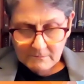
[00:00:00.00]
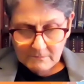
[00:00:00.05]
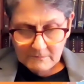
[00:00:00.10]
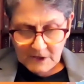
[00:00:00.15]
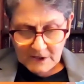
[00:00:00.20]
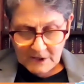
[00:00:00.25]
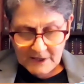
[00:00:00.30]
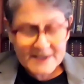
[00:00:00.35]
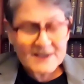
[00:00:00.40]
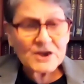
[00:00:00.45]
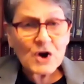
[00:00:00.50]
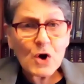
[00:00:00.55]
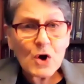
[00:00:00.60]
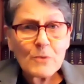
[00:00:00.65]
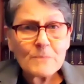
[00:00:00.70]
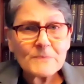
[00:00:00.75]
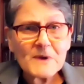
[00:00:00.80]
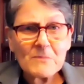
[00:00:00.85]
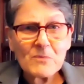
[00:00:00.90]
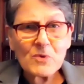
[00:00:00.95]
Let's
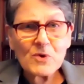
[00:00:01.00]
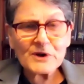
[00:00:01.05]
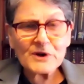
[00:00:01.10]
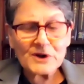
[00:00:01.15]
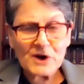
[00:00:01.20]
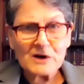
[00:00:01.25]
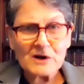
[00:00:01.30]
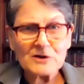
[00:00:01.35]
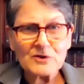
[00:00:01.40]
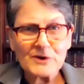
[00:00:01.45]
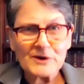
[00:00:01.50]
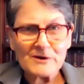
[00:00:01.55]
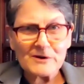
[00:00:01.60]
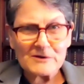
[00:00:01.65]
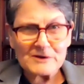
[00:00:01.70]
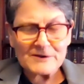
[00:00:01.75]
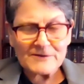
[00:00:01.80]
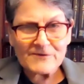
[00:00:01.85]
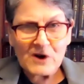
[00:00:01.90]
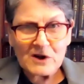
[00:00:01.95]
hope that more young
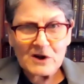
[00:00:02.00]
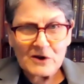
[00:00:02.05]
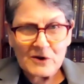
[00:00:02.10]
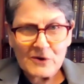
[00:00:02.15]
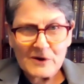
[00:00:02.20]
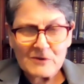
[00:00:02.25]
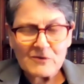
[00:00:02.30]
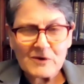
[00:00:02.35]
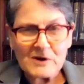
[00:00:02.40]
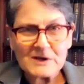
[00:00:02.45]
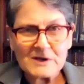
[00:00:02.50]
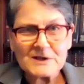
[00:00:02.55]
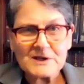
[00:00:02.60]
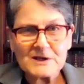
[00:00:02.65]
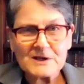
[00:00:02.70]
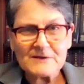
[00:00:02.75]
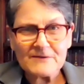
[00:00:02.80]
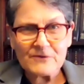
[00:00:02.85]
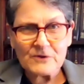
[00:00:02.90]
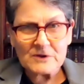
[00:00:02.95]
lawyers follow in
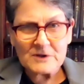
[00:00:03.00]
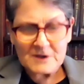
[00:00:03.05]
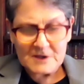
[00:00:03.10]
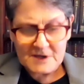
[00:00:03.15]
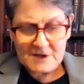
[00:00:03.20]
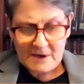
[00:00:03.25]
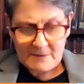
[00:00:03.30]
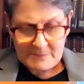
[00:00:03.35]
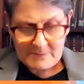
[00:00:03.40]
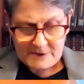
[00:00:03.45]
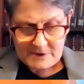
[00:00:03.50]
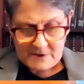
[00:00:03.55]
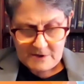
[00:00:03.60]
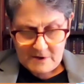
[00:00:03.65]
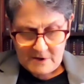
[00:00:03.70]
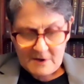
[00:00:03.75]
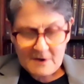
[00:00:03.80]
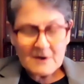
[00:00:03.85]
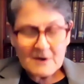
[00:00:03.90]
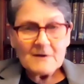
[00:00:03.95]
Rusty's footsteps.
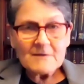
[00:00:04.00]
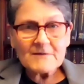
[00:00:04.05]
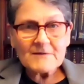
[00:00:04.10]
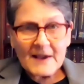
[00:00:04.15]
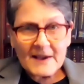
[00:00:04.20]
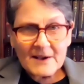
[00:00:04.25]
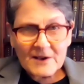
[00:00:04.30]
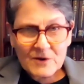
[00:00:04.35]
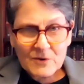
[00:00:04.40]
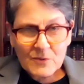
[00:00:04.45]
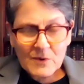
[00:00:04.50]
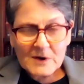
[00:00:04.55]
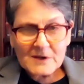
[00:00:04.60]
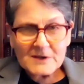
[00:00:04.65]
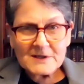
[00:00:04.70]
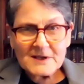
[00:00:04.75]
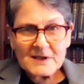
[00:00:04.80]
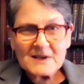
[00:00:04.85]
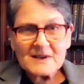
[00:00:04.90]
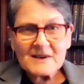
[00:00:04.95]
Thank you,
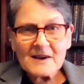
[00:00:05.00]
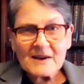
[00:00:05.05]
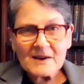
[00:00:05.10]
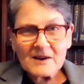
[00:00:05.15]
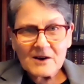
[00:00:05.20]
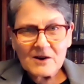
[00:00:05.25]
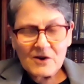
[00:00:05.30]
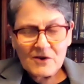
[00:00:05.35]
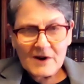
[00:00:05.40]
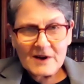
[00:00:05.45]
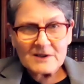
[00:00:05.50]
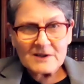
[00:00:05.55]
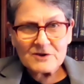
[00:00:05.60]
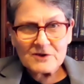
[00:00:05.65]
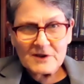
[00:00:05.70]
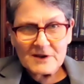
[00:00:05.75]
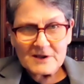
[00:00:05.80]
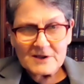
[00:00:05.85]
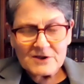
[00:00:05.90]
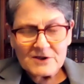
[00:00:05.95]
Rusty, and
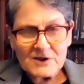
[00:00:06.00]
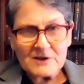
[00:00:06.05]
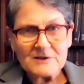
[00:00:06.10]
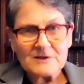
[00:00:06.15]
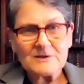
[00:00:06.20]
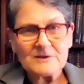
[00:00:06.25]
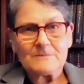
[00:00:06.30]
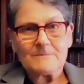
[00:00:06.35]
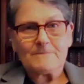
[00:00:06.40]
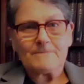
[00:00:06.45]
congratulations.